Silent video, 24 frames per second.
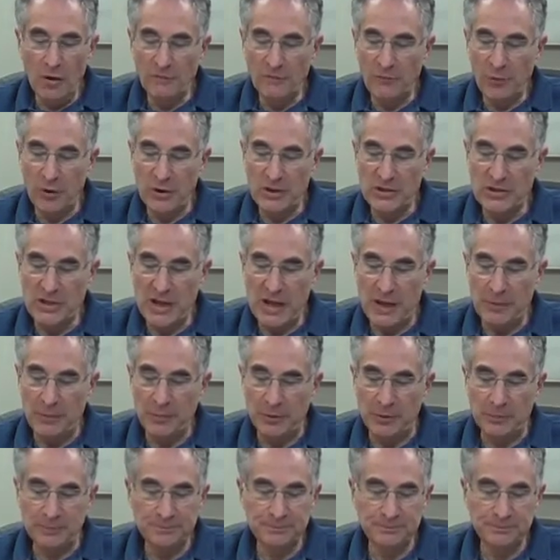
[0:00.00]
For
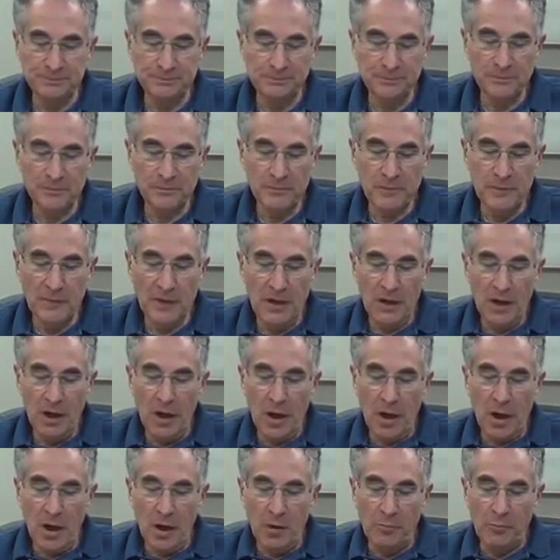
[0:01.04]
example,
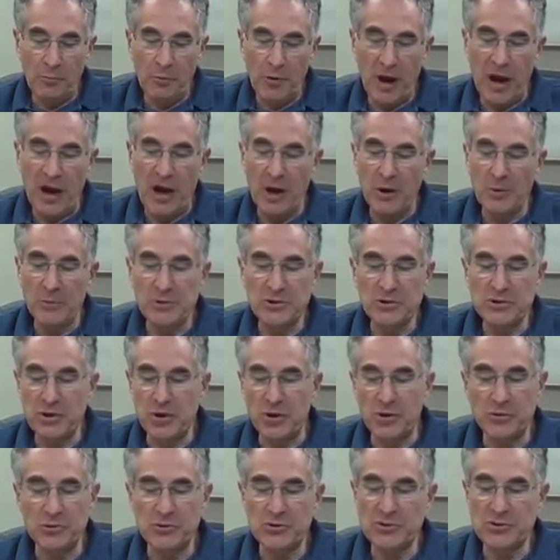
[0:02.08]
prior
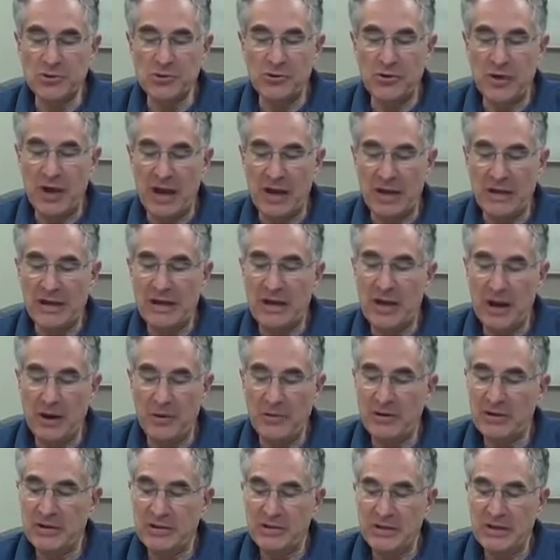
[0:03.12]
results do not
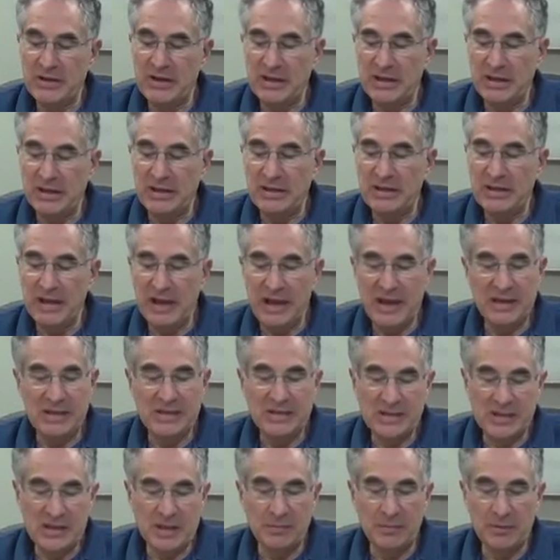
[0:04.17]
guarantee a
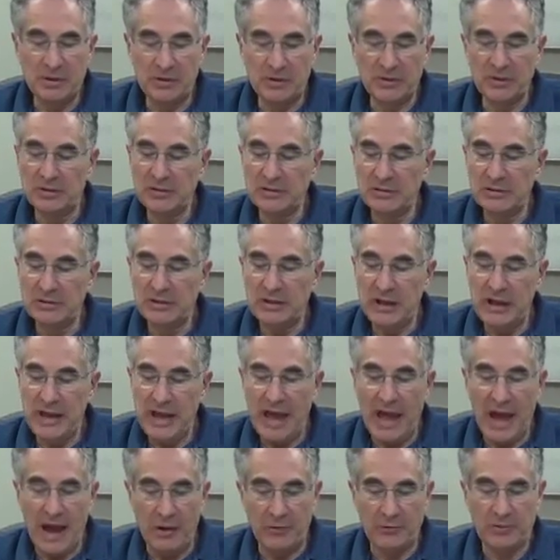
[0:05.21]
similar
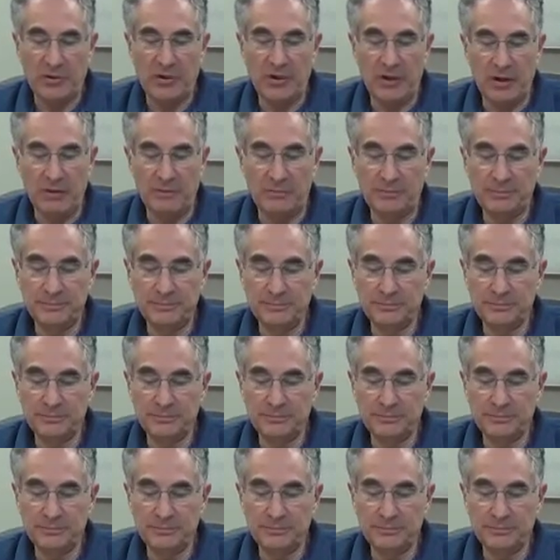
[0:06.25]
outcome.